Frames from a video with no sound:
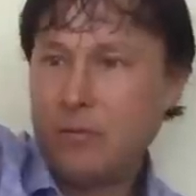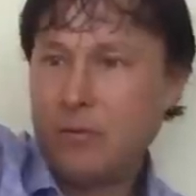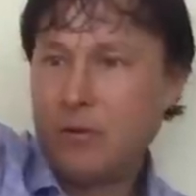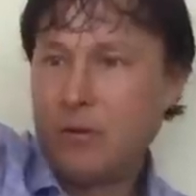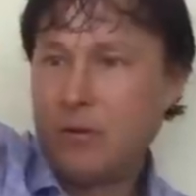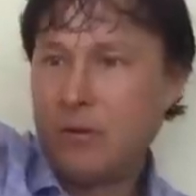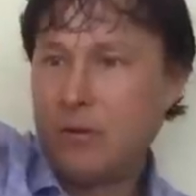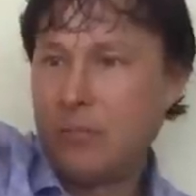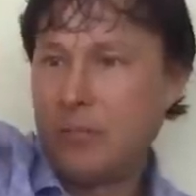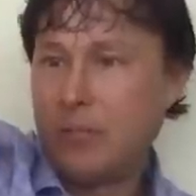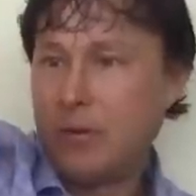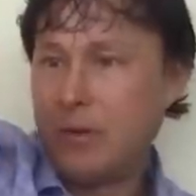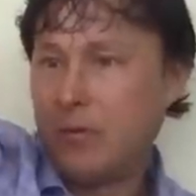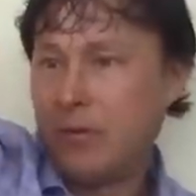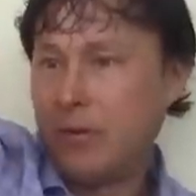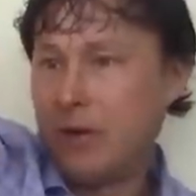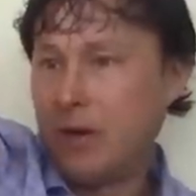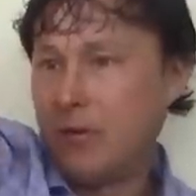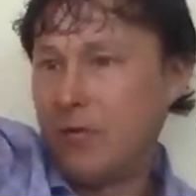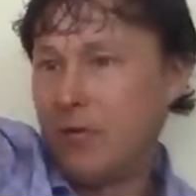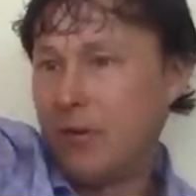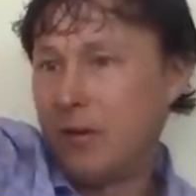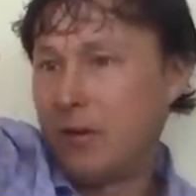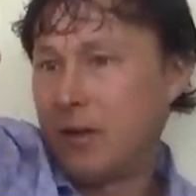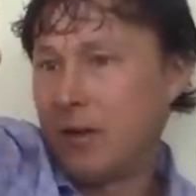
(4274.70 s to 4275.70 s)
oh man, we
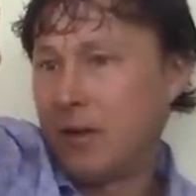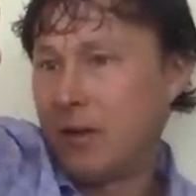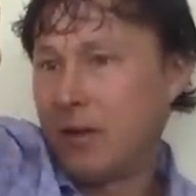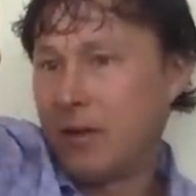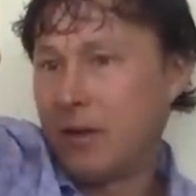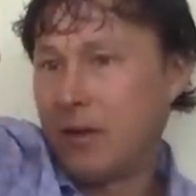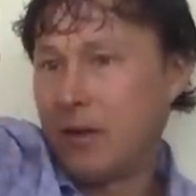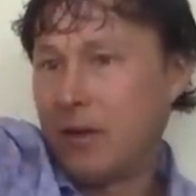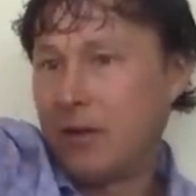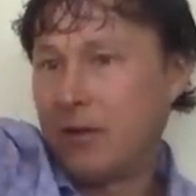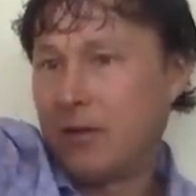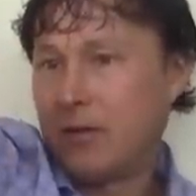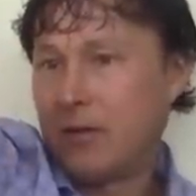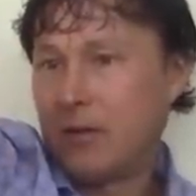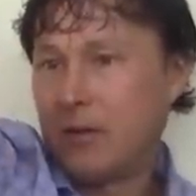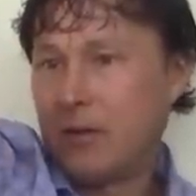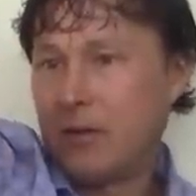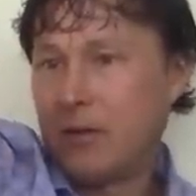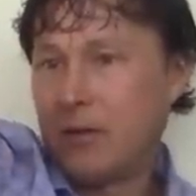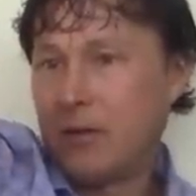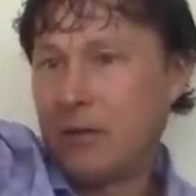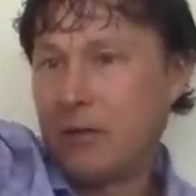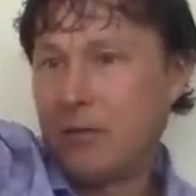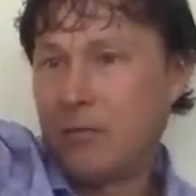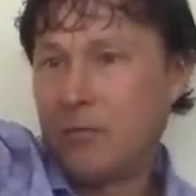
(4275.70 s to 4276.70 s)
didn't even get like,
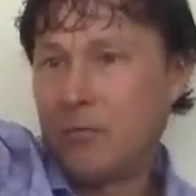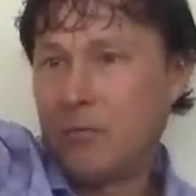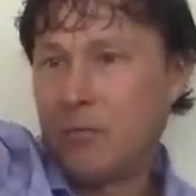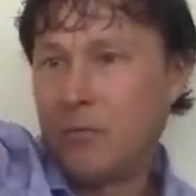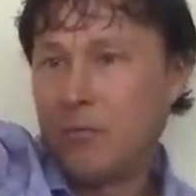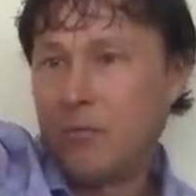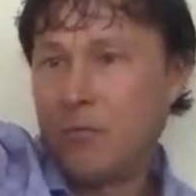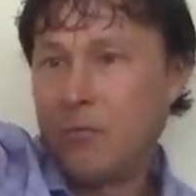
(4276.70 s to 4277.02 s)
uh,